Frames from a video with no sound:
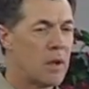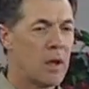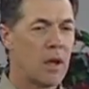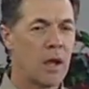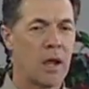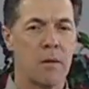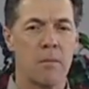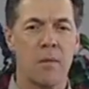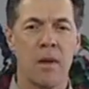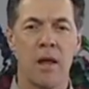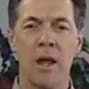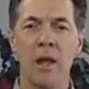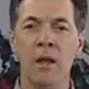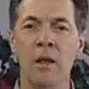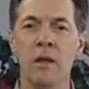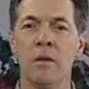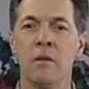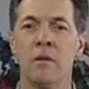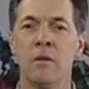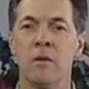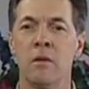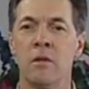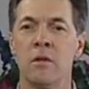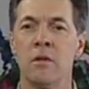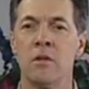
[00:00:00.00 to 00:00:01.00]
Amen.
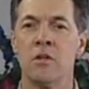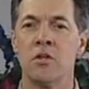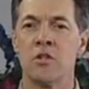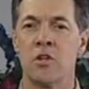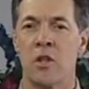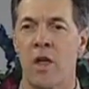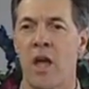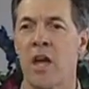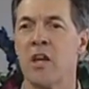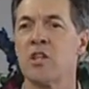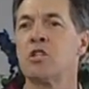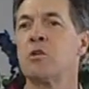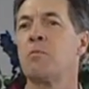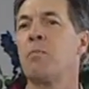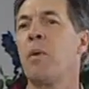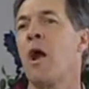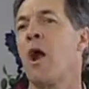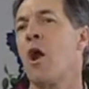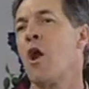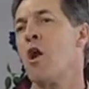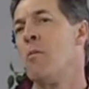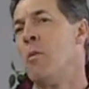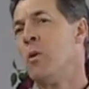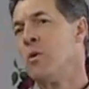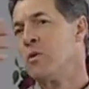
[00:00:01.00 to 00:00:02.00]
So that's the
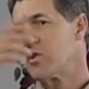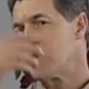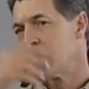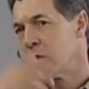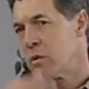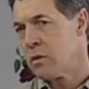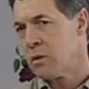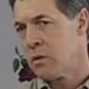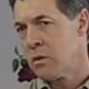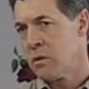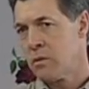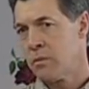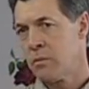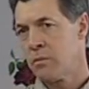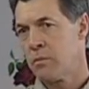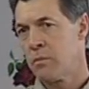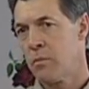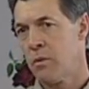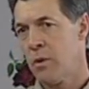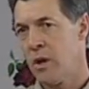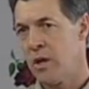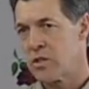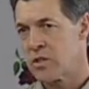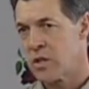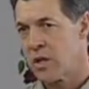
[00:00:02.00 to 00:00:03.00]
parables.
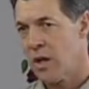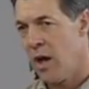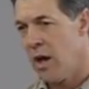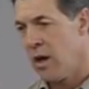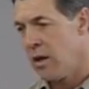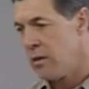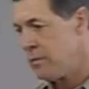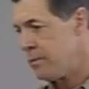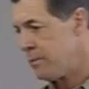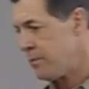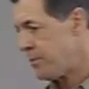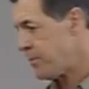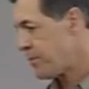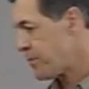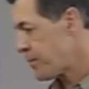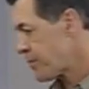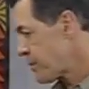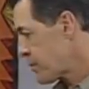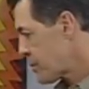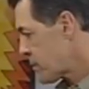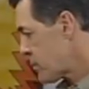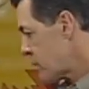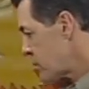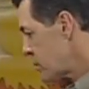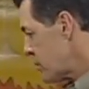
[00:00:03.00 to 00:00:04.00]
Praise God.
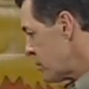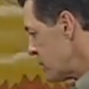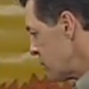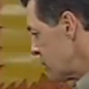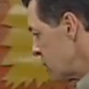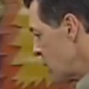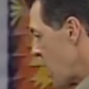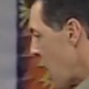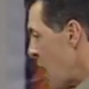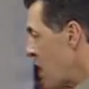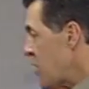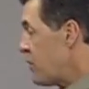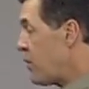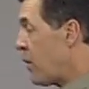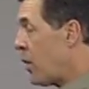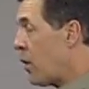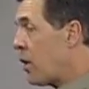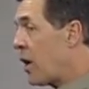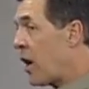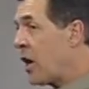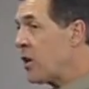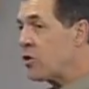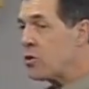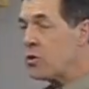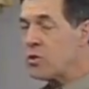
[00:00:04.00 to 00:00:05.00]
God's
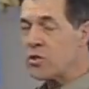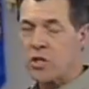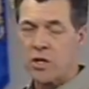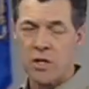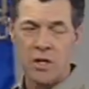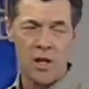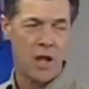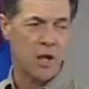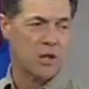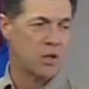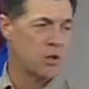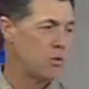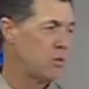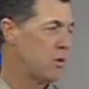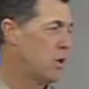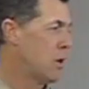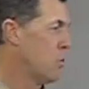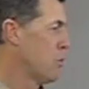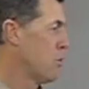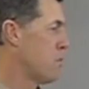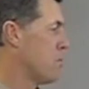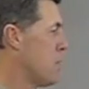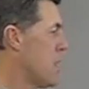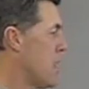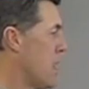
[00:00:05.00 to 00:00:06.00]
very interested in how you deal
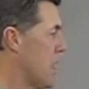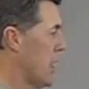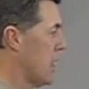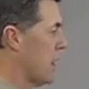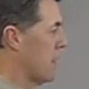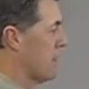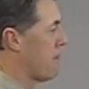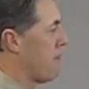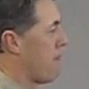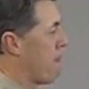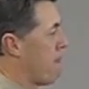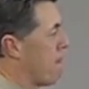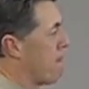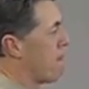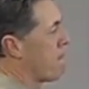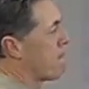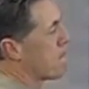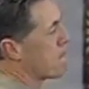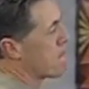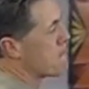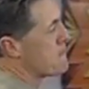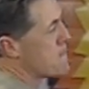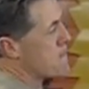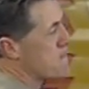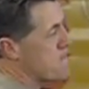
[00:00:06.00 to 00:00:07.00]
with money.
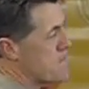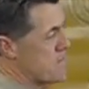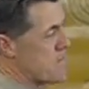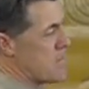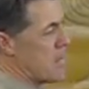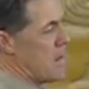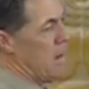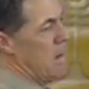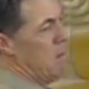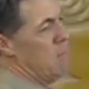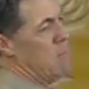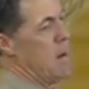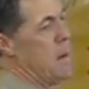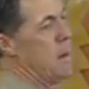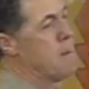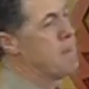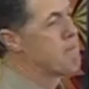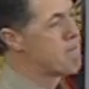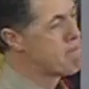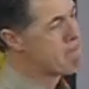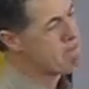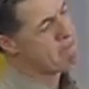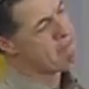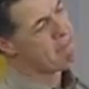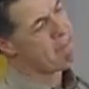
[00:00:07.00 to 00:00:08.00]
Anyway.
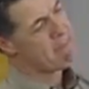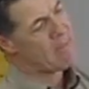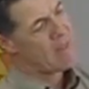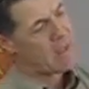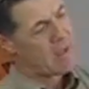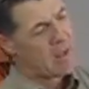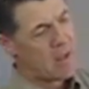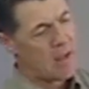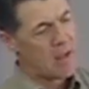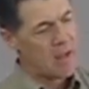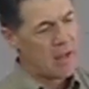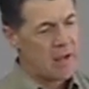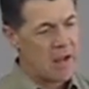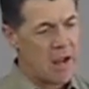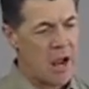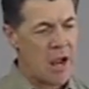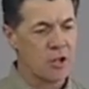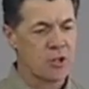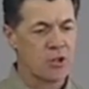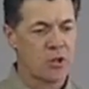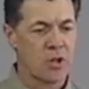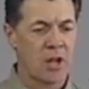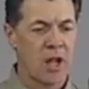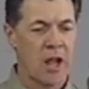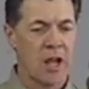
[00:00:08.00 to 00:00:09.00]
He
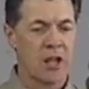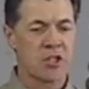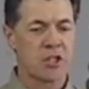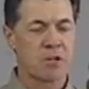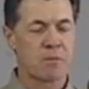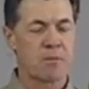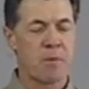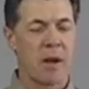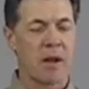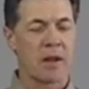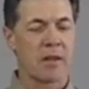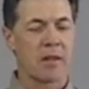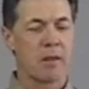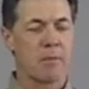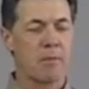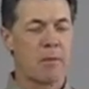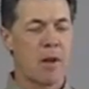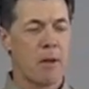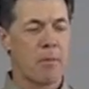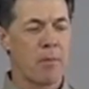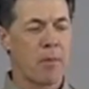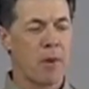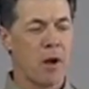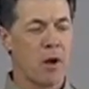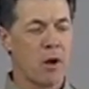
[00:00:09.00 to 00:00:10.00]
answered again, spake to them
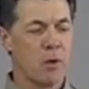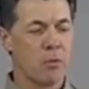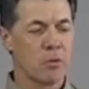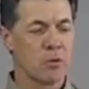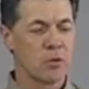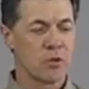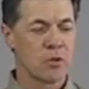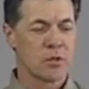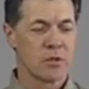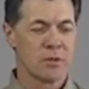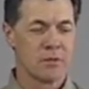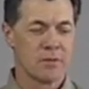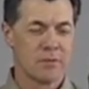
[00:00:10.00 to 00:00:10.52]
by parables.